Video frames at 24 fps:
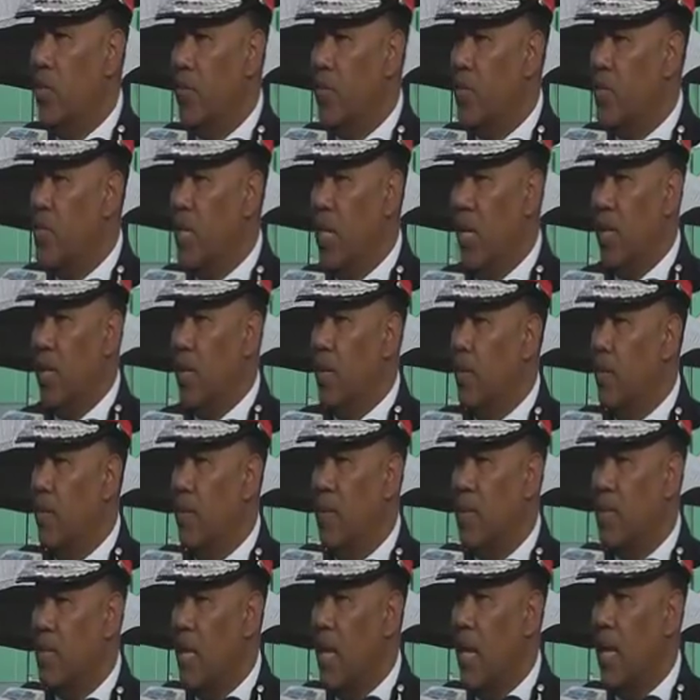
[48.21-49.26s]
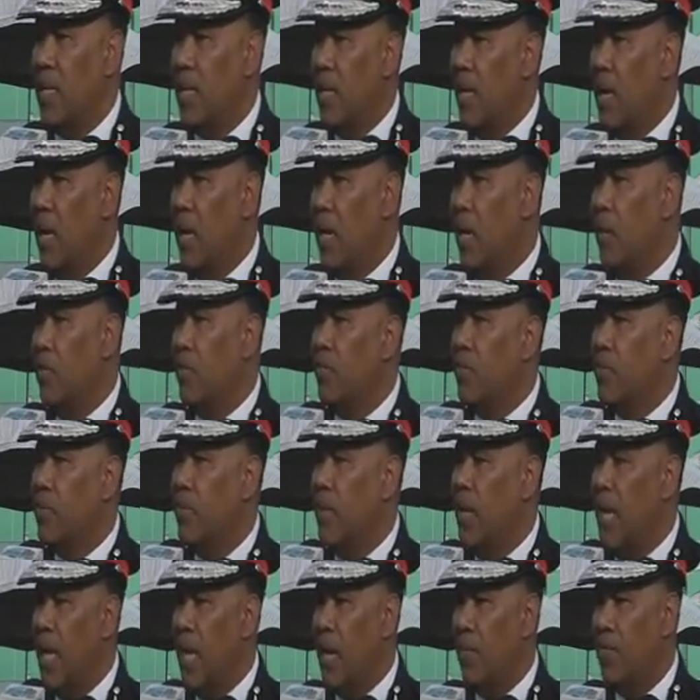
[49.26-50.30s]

to forsake this land that I love.